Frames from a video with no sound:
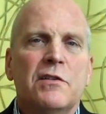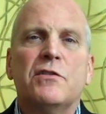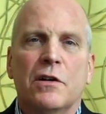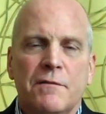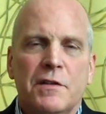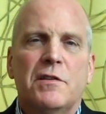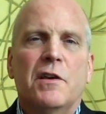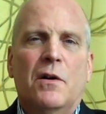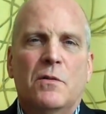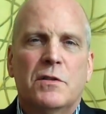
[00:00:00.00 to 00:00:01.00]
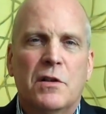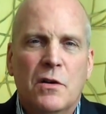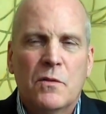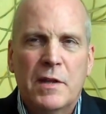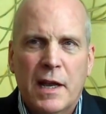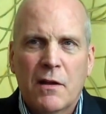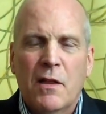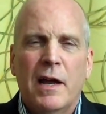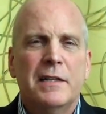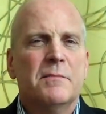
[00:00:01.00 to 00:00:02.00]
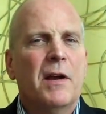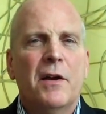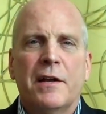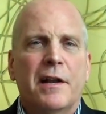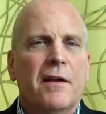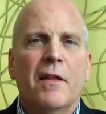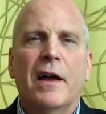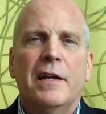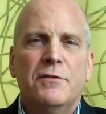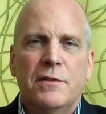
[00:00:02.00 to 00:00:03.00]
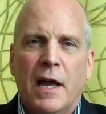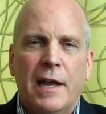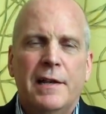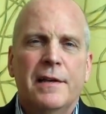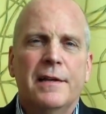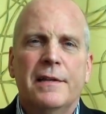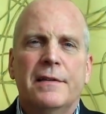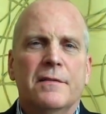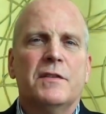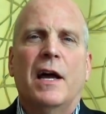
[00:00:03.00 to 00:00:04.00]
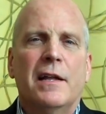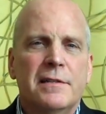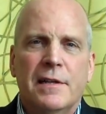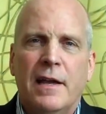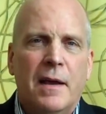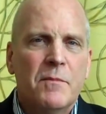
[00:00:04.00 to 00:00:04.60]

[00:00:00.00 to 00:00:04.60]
that service those. So the airlines, American Airlines, United, Lufthansa,